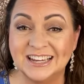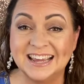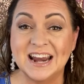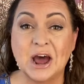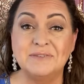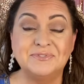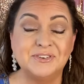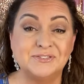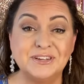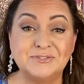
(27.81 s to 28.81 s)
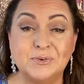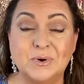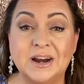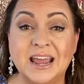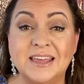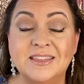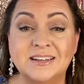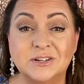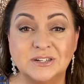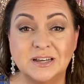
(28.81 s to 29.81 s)
Again, I'm 54, and
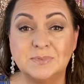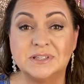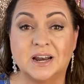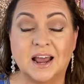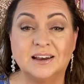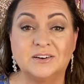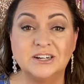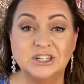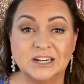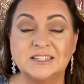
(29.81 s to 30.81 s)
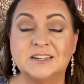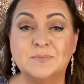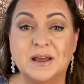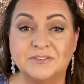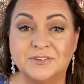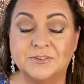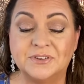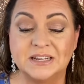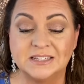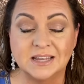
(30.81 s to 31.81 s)
these are tips that I learned just in my
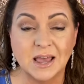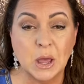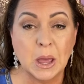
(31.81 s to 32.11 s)
50s.